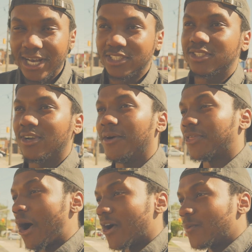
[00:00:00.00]
I'll still go with
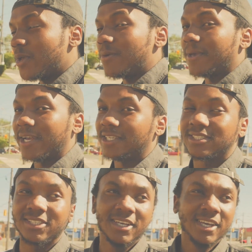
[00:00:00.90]
RB
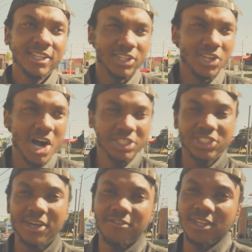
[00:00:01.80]
because the
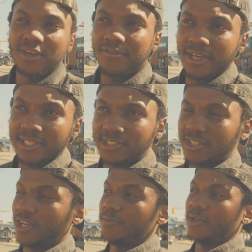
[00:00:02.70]
longevity of it is
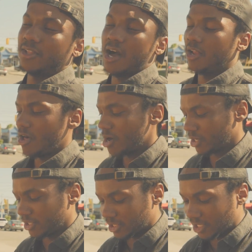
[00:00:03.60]
gonna be a lot
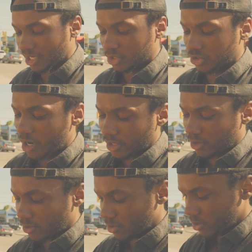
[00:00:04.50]
longer. This is
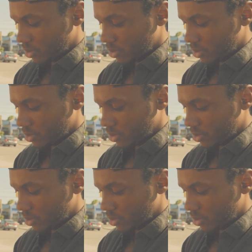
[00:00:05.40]
electronical.